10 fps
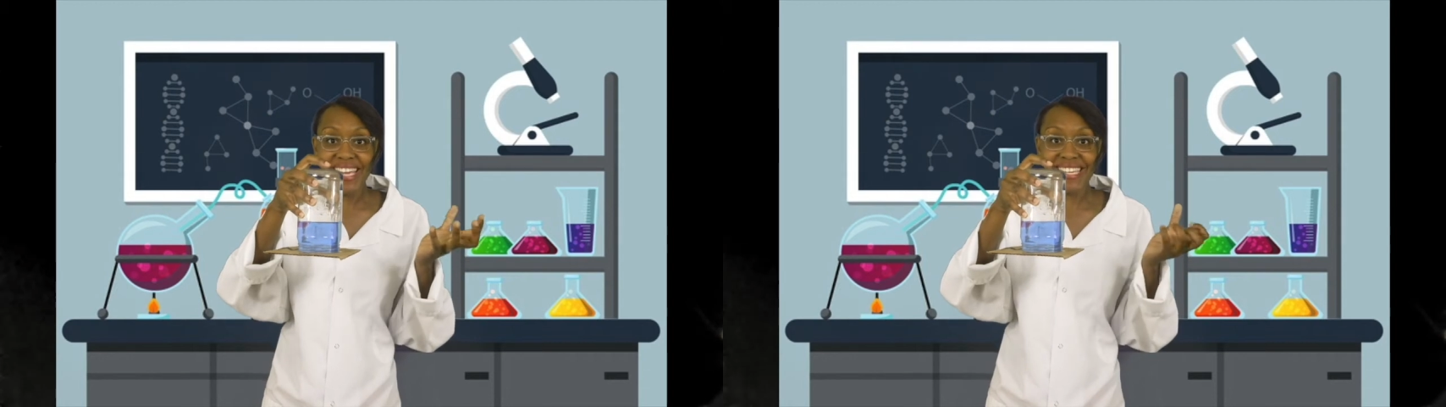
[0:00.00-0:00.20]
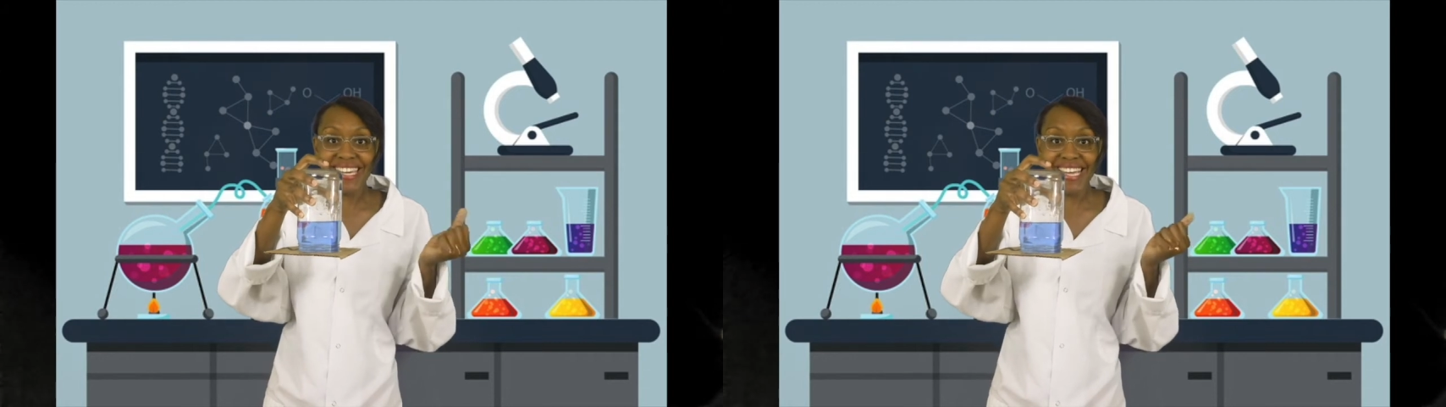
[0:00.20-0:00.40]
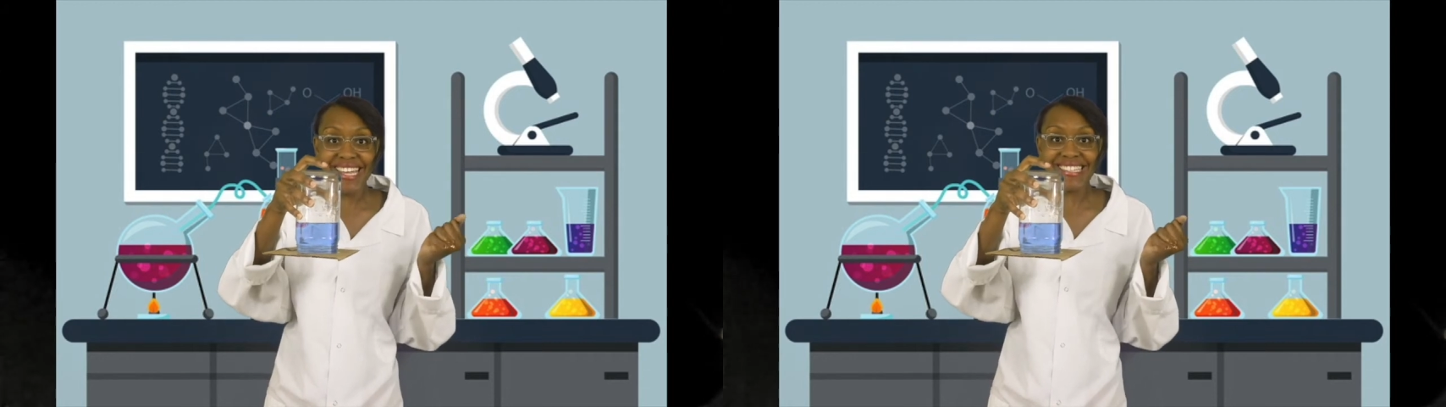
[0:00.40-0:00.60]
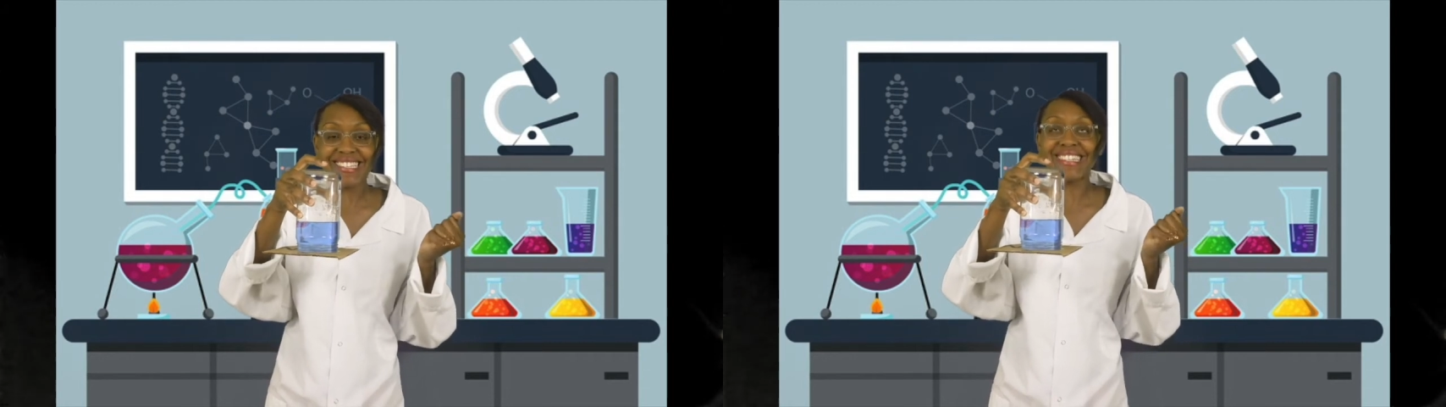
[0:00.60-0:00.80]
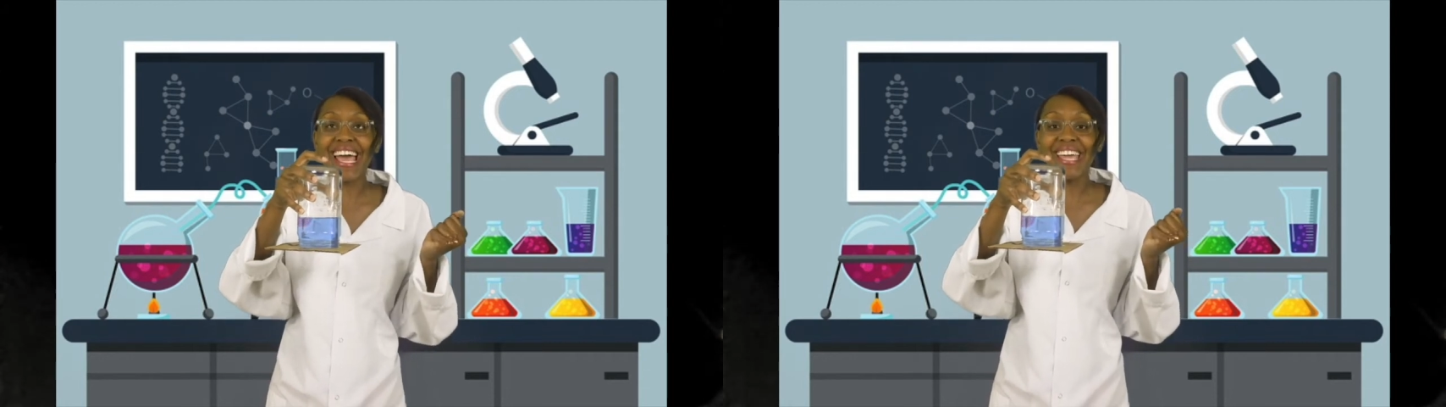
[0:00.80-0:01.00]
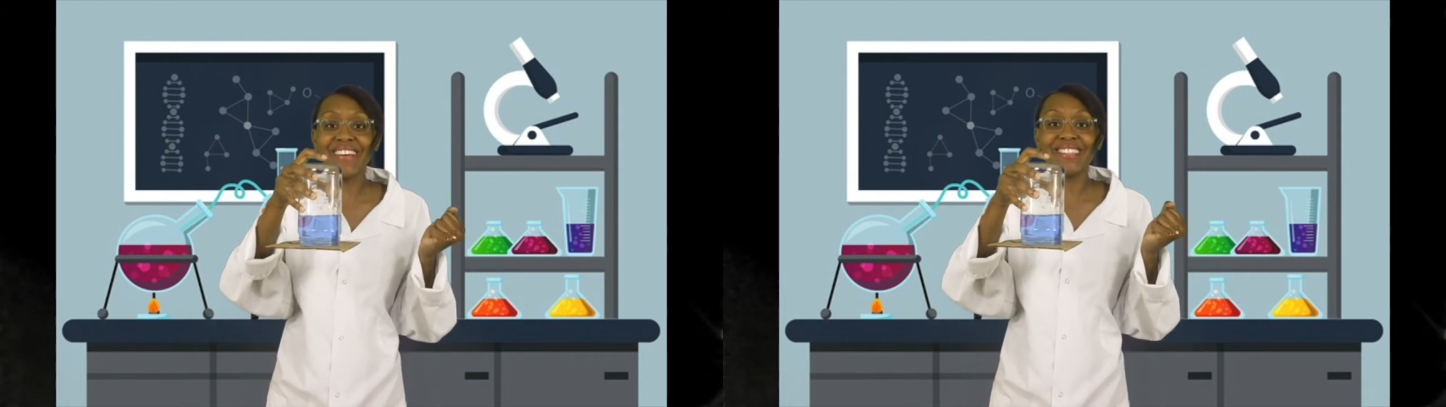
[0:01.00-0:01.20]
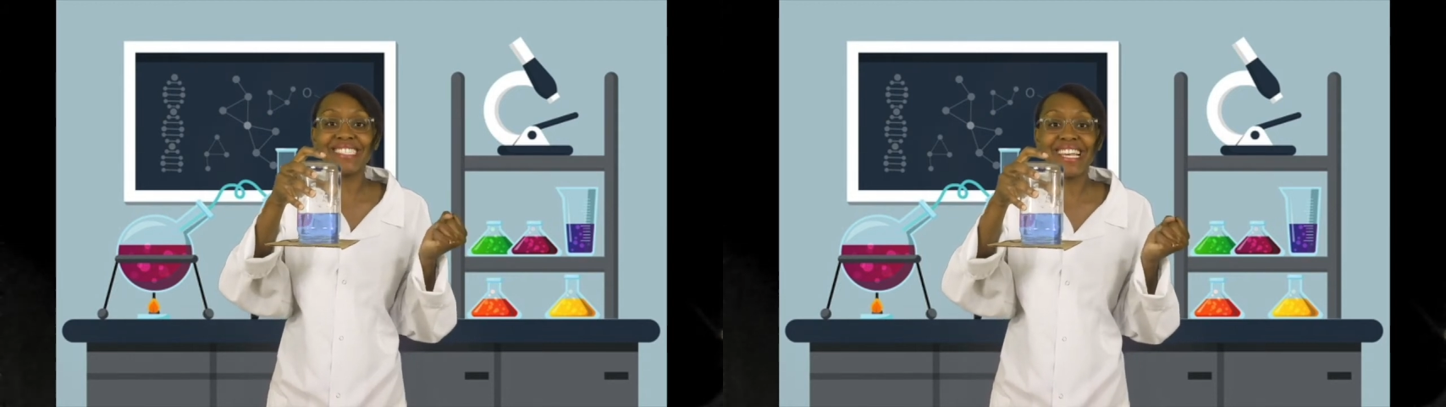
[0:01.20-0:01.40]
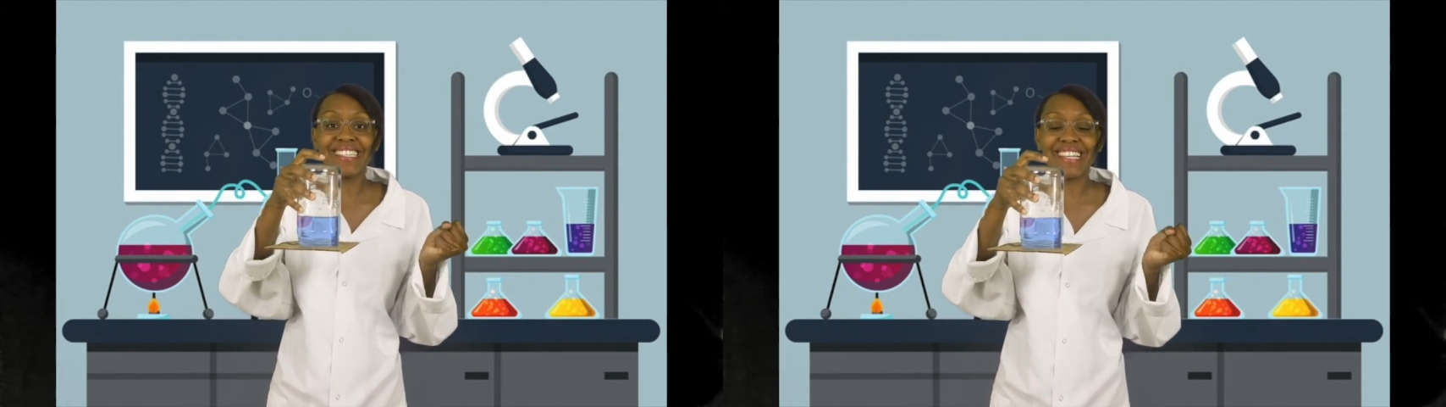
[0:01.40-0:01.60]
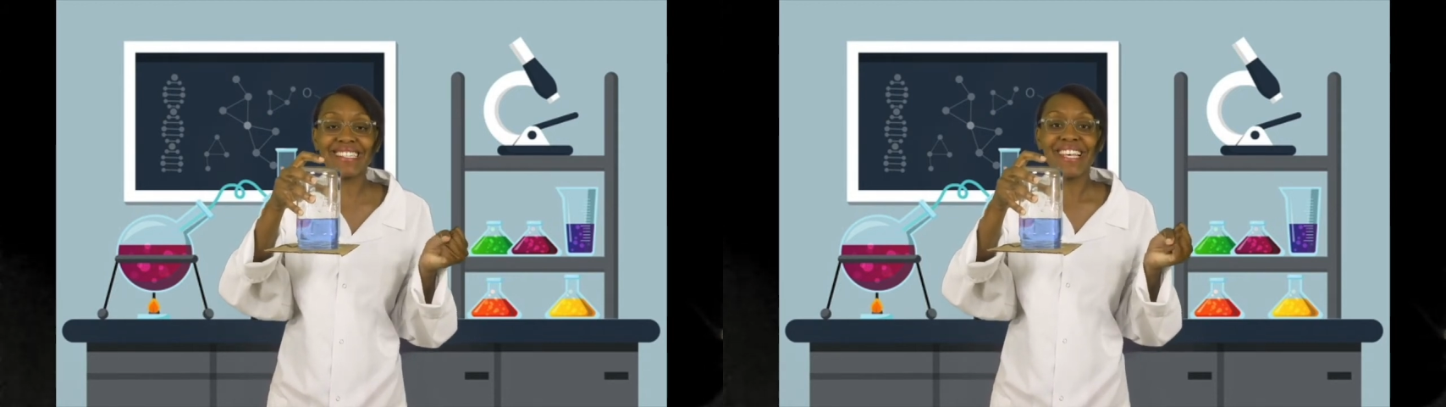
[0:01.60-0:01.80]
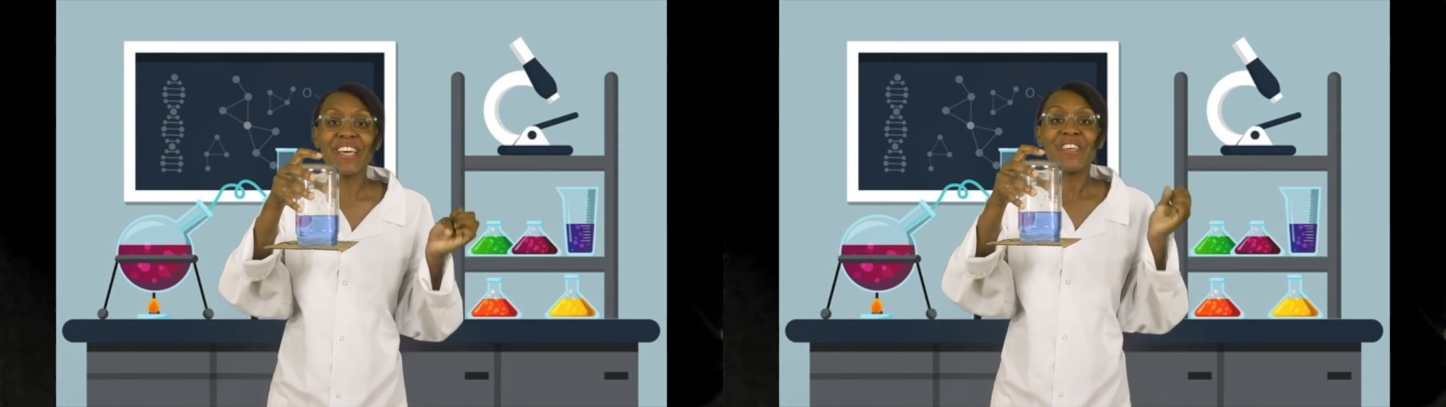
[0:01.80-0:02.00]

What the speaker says: goodness, thank you, Jesus.